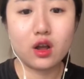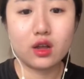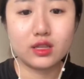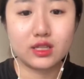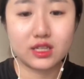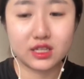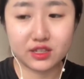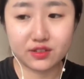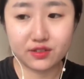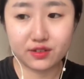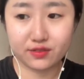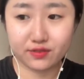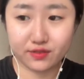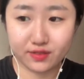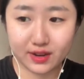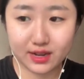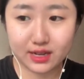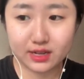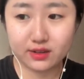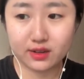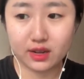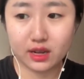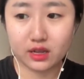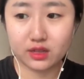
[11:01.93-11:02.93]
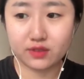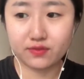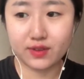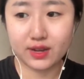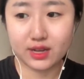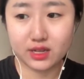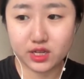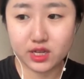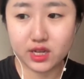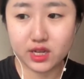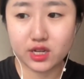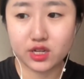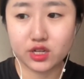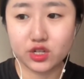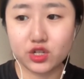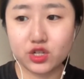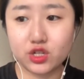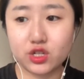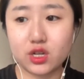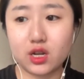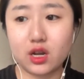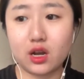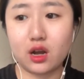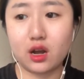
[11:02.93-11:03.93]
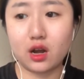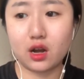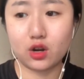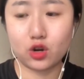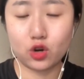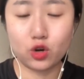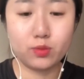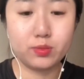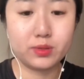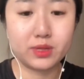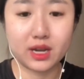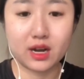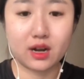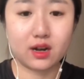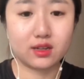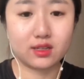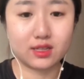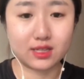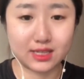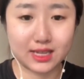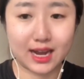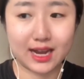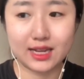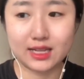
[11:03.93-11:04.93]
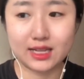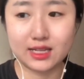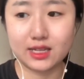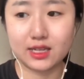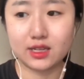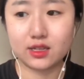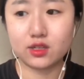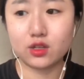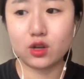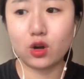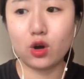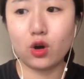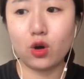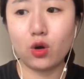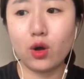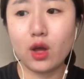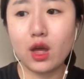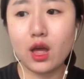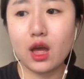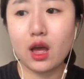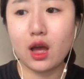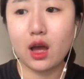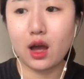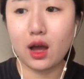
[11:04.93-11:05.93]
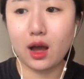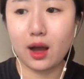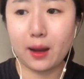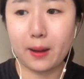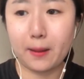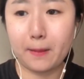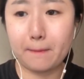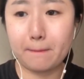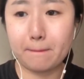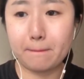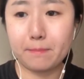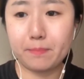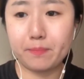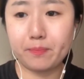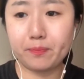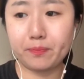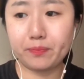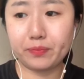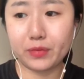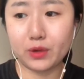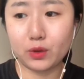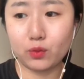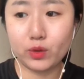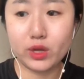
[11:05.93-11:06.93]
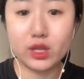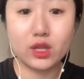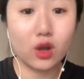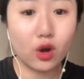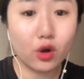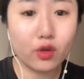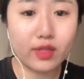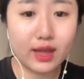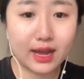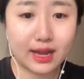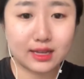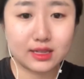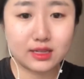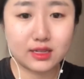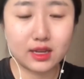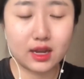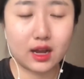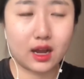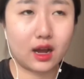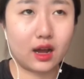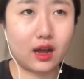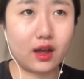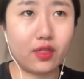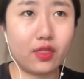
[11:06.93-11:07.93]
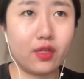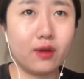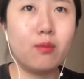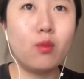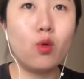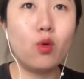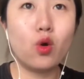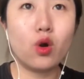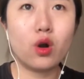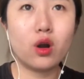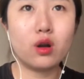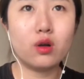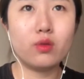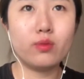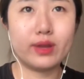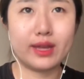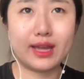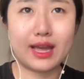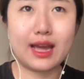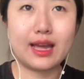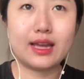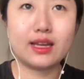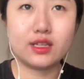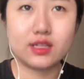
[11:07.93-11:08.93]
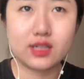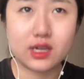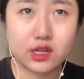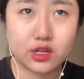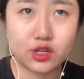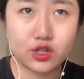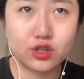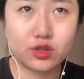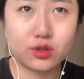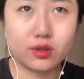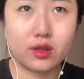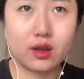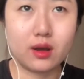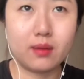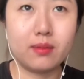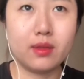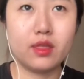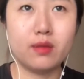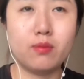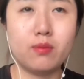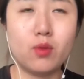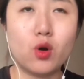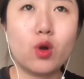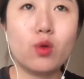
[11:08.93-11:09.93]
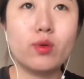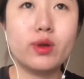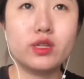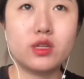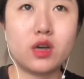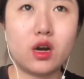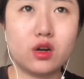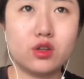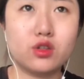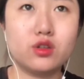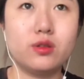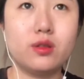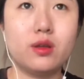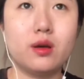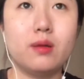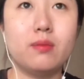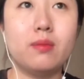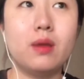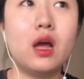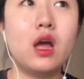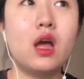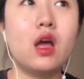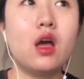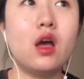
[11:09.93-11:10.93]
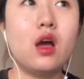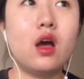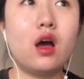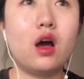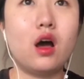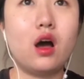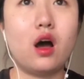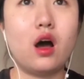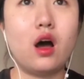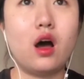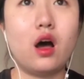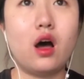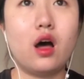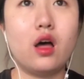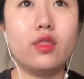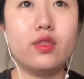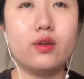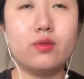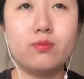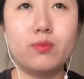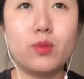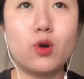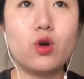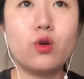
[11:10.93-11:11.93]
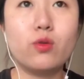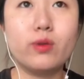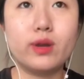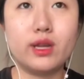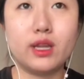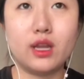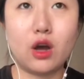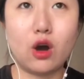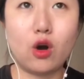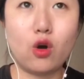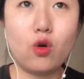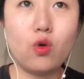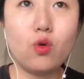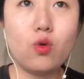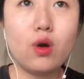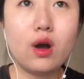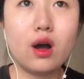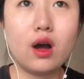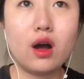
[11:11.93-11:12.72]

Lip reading: disadvantaged groups in our society. So we know that the more we get in touch to them, the more we talk to them, the more we know,